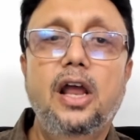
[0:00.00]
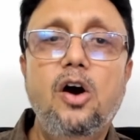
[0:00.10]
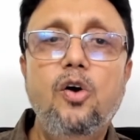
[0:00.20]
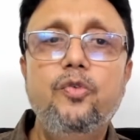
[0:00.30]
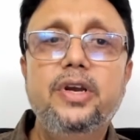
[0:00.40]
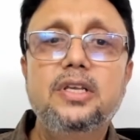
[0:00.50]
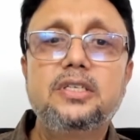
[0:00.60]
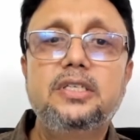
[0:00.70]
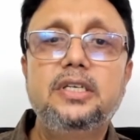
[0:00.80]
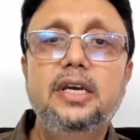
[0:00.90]
Now
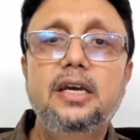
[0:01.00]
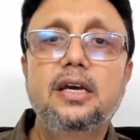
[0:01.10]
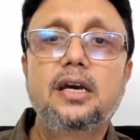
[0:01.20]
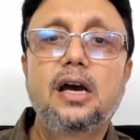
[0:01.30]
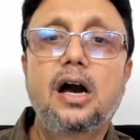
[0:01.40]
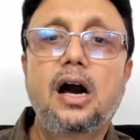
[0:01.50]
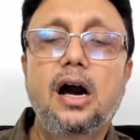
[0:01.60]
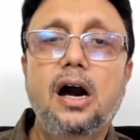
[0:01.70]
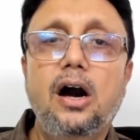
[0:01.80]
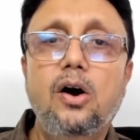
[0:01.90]
we'll see
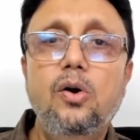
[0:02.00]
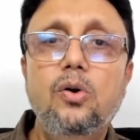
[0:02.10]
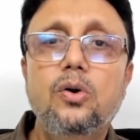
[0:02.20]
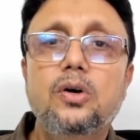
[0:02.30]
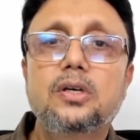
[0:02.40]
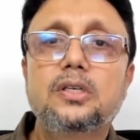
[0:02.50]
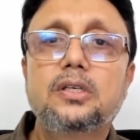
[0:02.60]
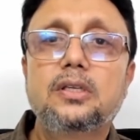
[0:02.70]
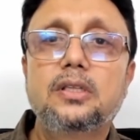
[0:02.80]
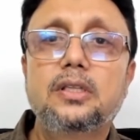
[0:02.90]
how
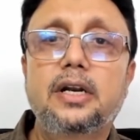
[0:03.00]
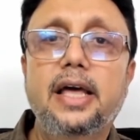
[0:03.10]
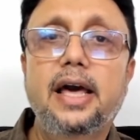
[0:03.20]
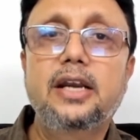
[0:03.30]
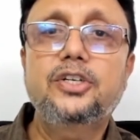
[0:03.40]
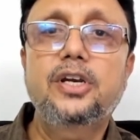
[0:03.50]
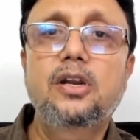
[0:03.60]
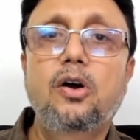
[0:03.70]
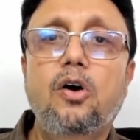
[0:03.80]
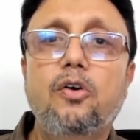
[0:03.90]
the
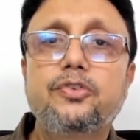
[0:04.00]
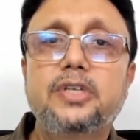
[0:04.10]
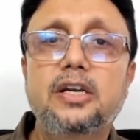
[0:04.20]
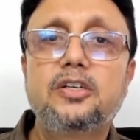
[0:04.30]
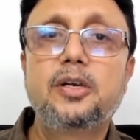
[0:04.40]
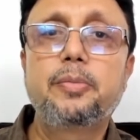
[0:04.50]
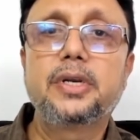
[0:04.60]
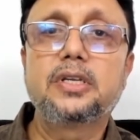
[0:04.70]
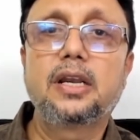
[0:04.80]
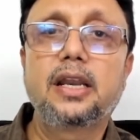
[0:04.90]
direction of
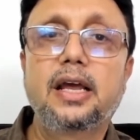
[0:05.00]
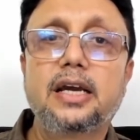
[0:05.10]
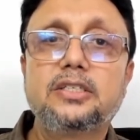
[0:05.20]
centripetal